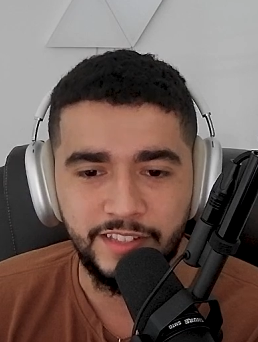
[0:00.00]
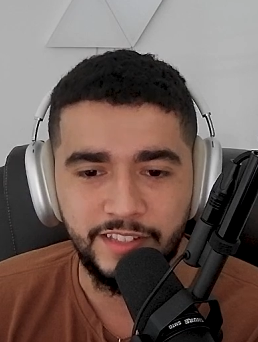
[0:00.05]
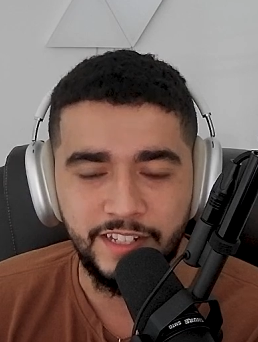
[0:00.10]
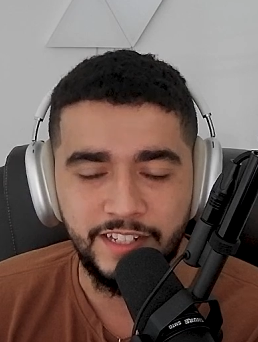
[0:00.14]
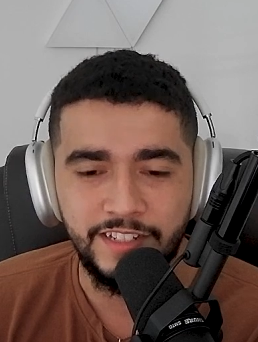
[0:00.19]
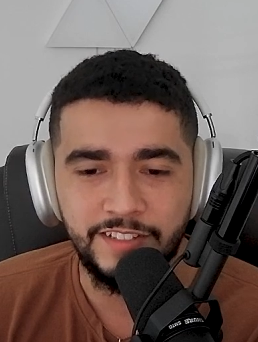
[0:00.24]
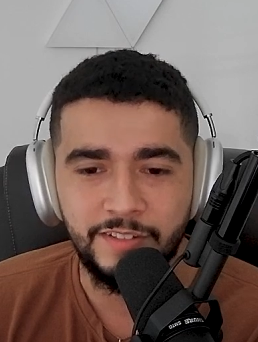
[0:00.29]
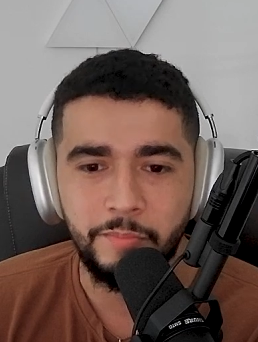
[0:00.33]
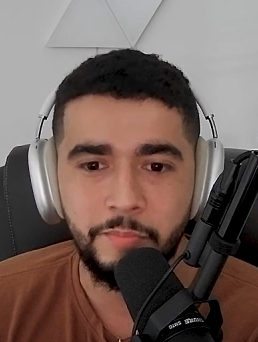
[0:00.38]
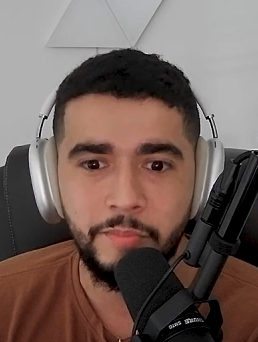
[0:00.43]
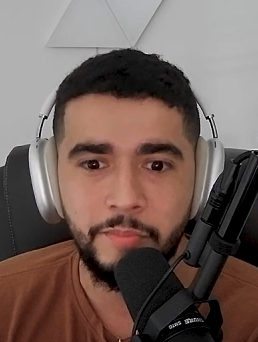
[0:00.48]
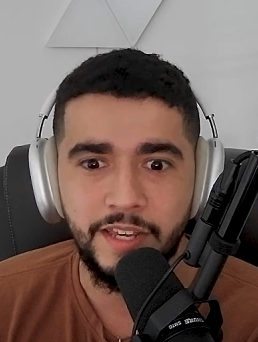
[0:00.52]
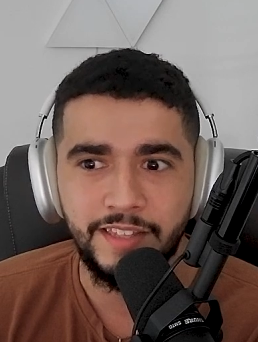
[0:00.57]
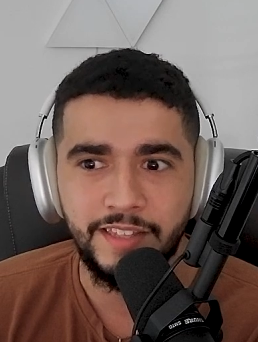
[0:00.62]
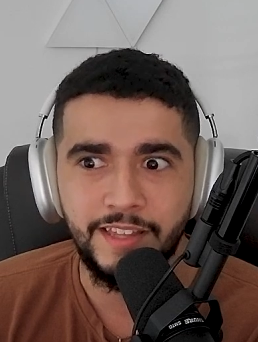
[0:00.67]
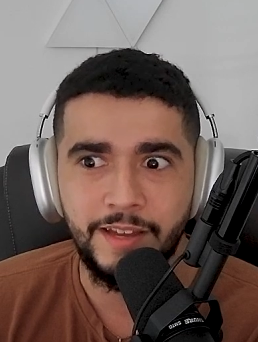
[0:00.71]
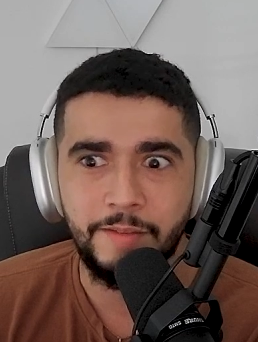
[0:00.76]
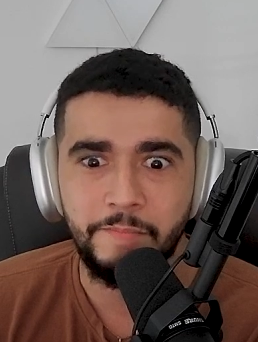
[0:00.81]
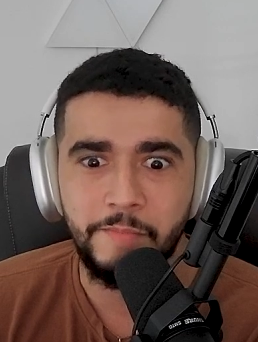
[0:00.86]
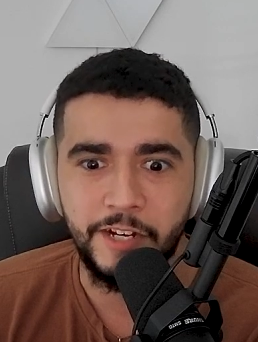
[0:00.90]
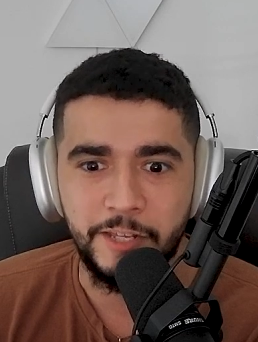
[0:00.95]
They need to make
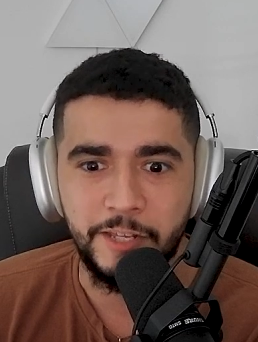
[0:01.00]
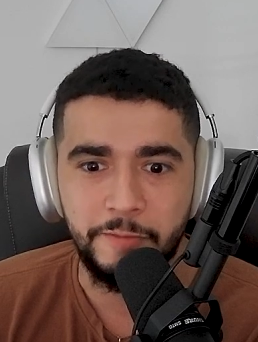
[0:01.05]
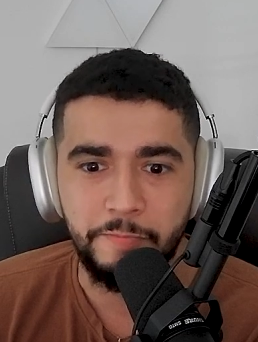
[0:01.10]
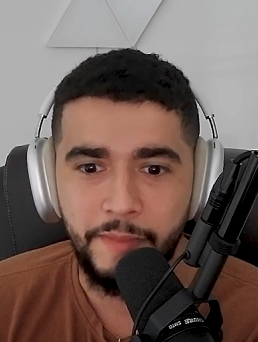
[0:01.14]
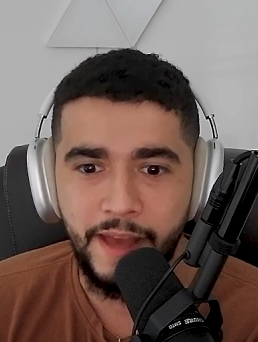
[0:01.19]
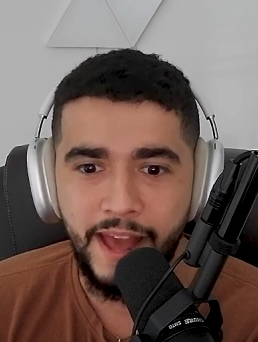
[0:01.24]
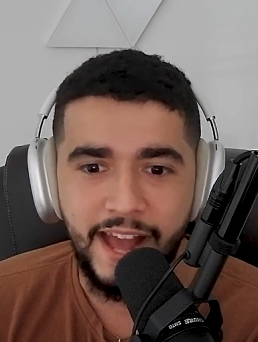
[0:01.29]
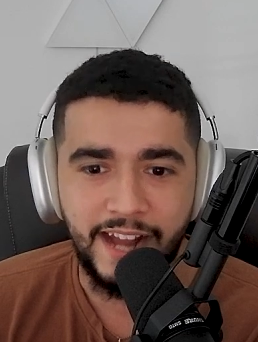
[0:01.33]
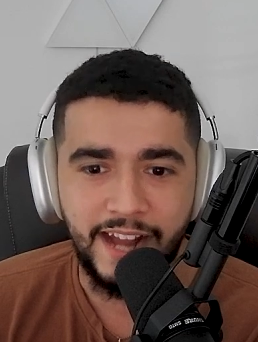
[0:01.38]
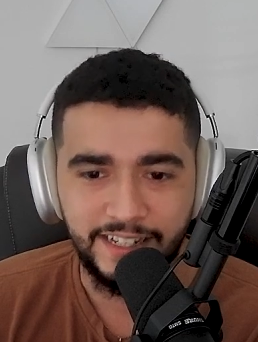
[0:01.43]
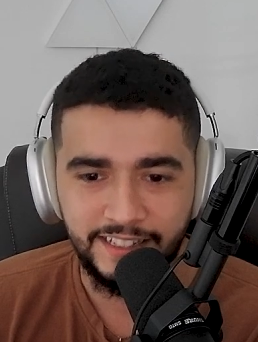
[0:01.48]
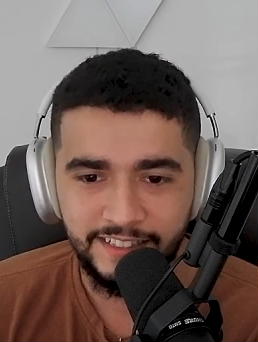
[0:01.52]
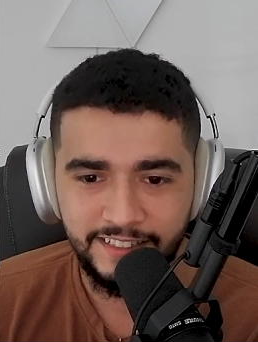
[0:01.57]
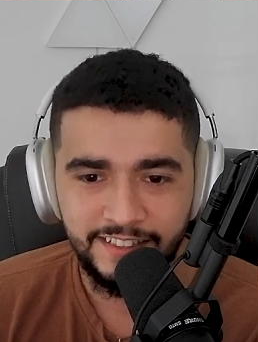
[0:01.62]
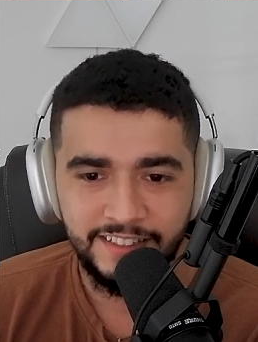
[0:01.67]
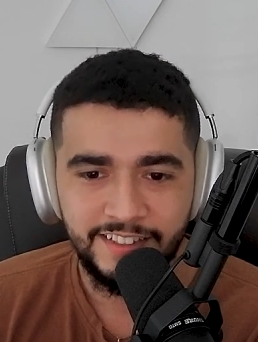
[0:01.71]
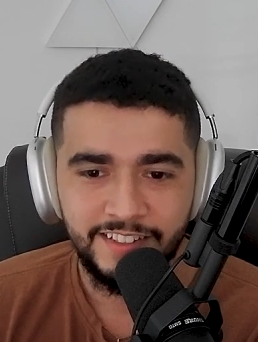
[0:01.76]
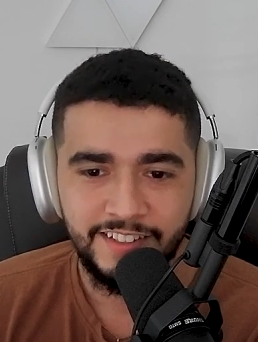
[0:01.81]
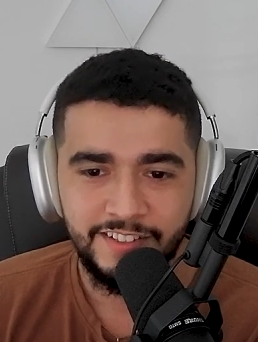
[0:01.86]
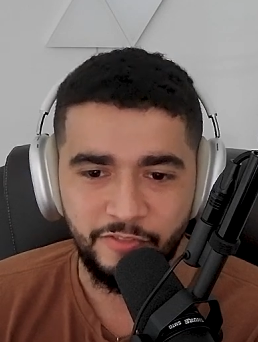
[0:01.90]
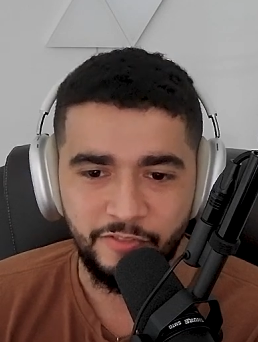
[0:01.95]
that money back.
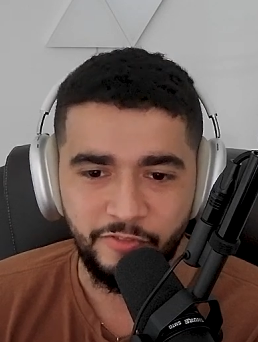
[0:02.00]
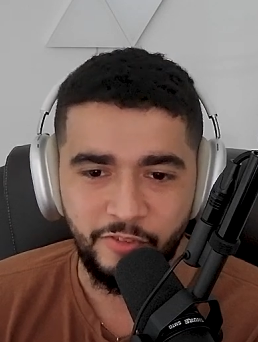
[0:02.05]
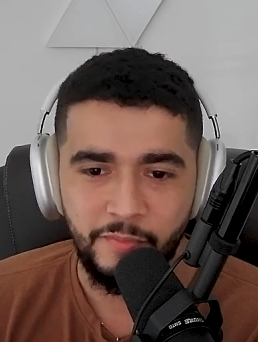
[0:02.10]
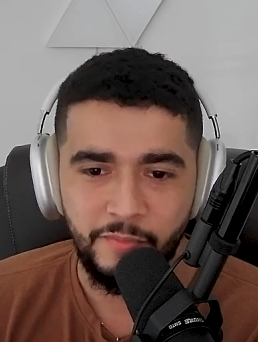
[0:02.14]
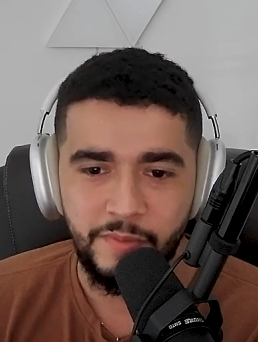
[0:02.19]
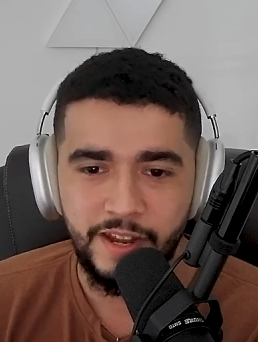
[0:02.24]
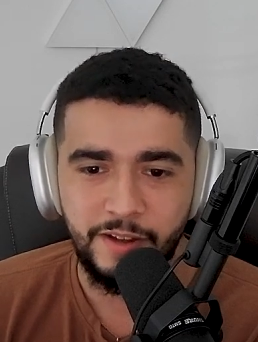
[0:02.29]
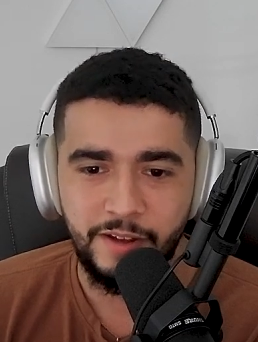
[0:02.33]
So for me,